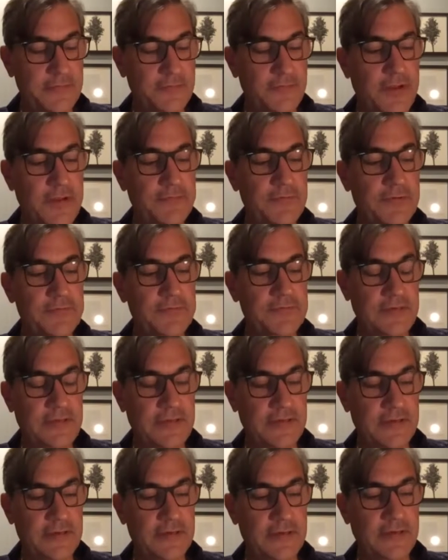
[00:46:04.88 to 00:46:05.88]
a reference
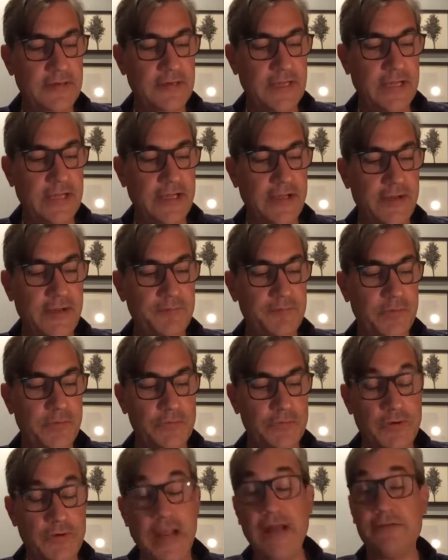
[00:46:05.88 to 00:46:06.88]
here um,
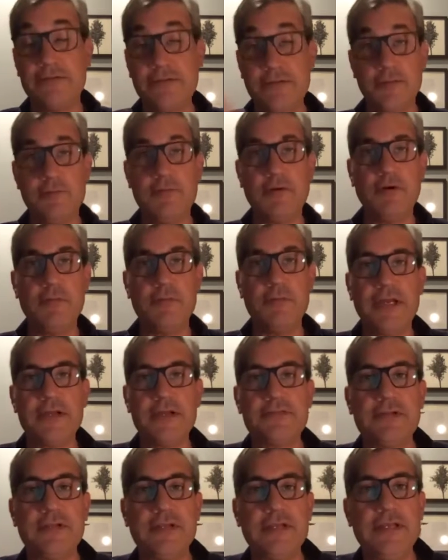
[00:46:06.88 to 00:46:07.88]
throughout the poem,
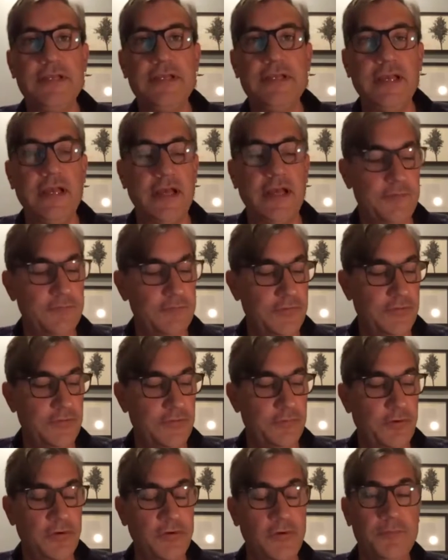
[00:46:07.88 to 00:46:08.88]
actually, um, to the
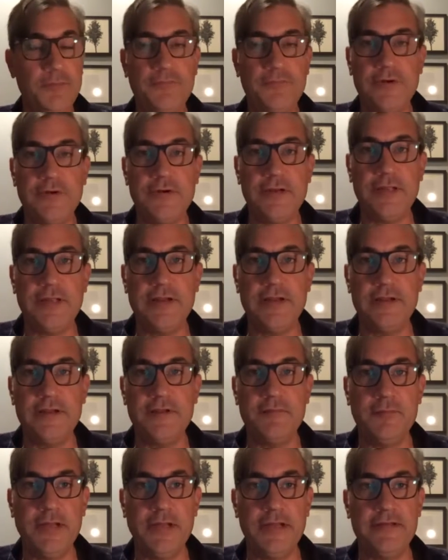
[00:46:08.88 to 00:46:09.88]
poem Fern Hill
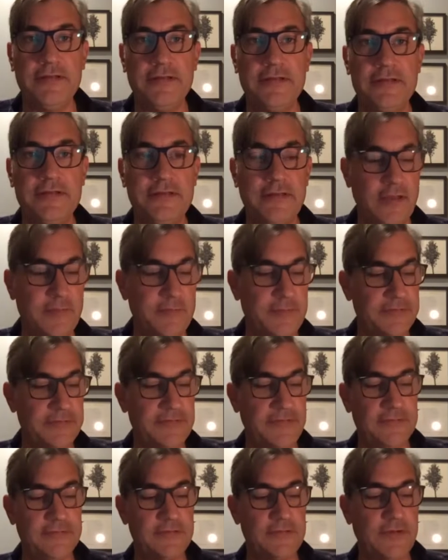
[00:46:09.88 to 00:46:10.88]
by Dylan Thomas,
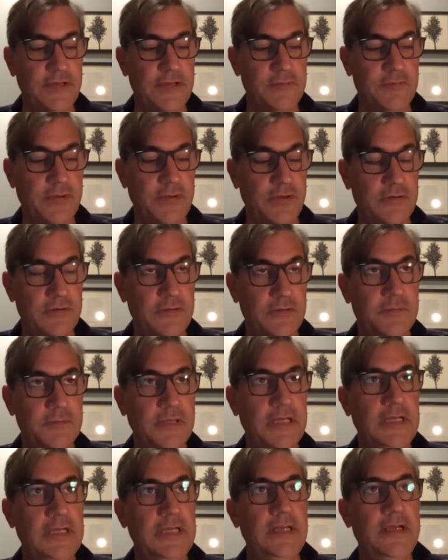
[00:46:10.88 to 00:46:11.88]
his great poem
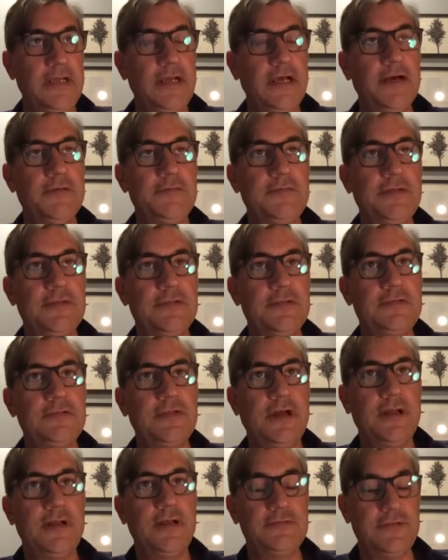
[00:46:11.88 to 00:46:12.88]
of
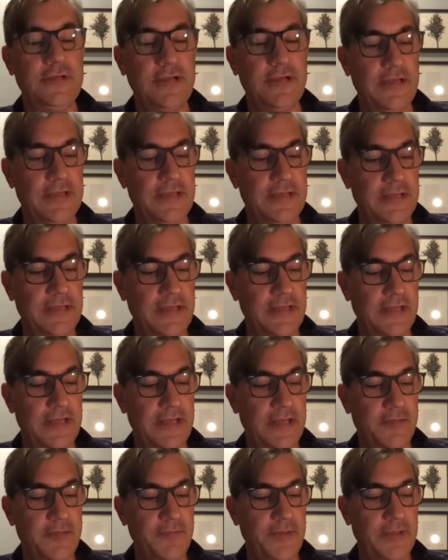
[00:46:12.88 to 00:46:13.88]
nostalgia
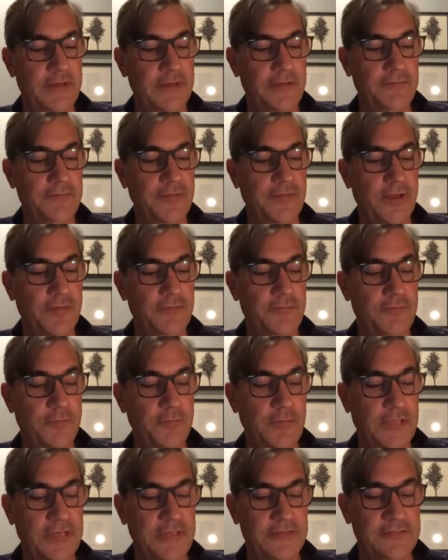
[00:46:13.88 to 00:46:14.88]
um, and a fall
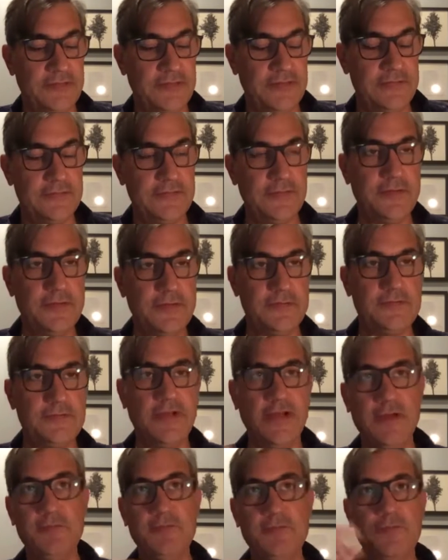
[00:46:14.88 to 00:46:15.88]
from innocence. So there's
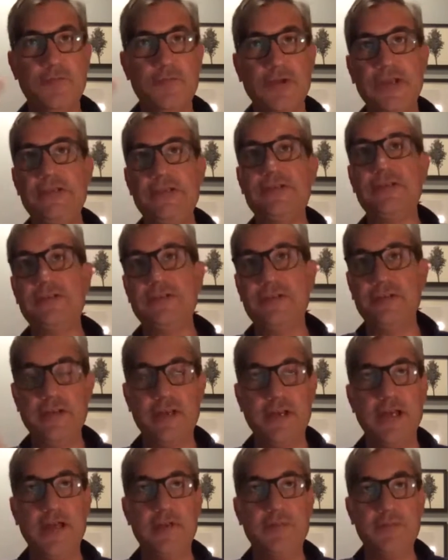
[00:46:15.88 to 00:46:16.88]
um, phrases
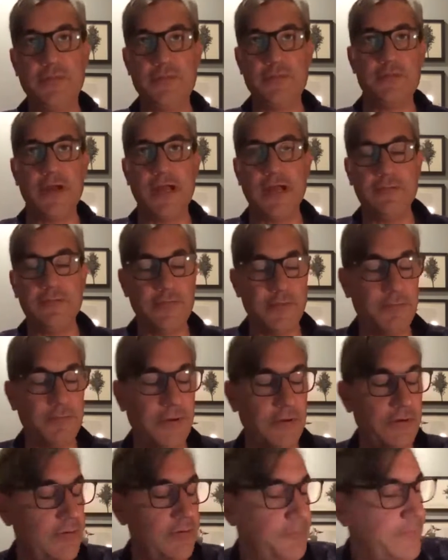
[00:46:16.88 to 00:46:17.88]
um, throughout the
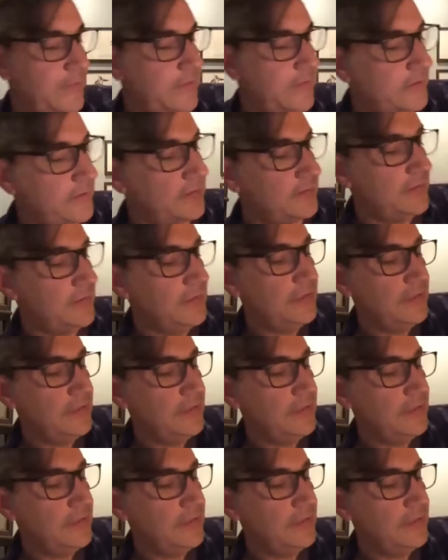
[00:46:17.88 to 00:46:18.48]
poem that are